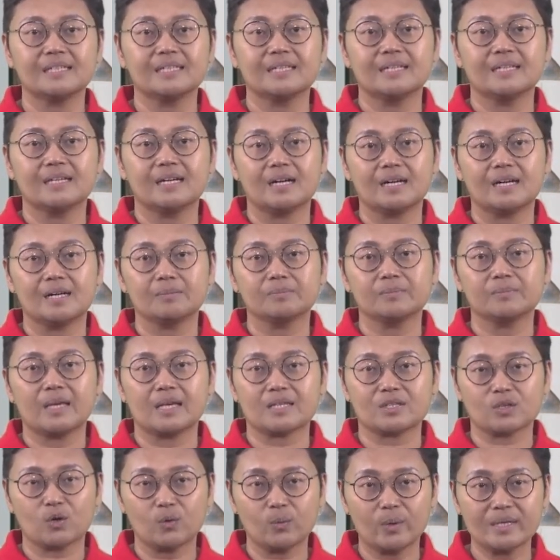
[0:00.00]

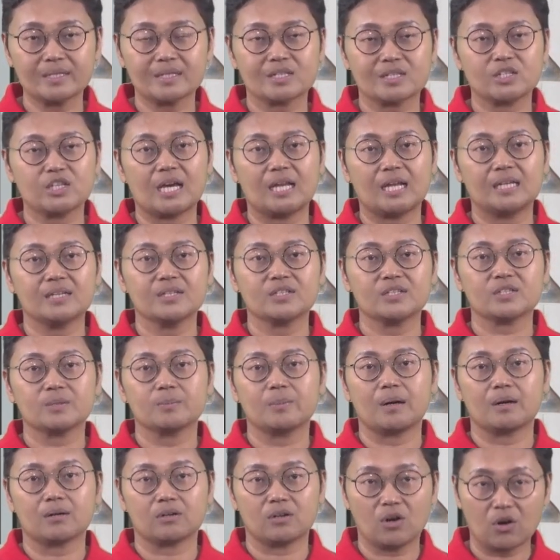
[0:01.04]
There's always a challenge
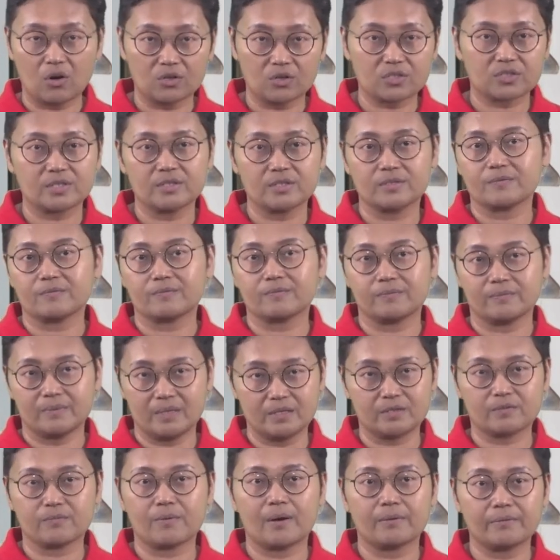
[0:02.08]
about cost is
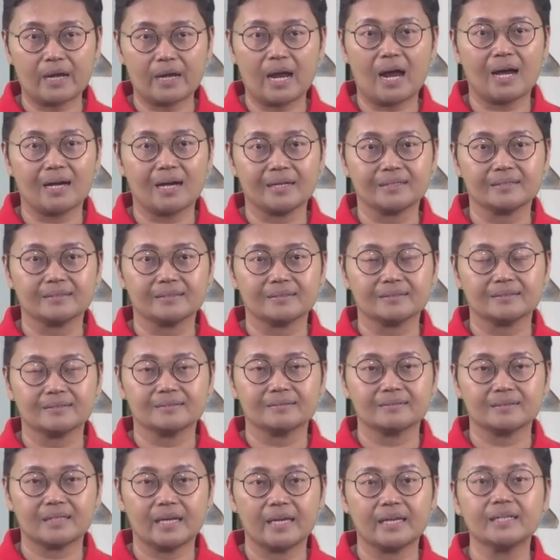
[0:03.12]
very high,
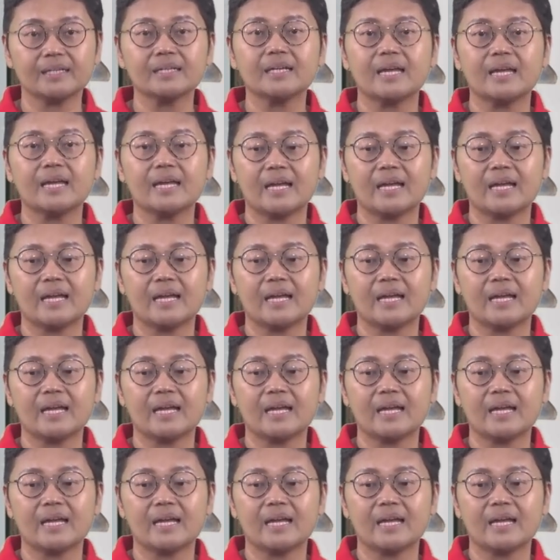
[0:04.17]
okay?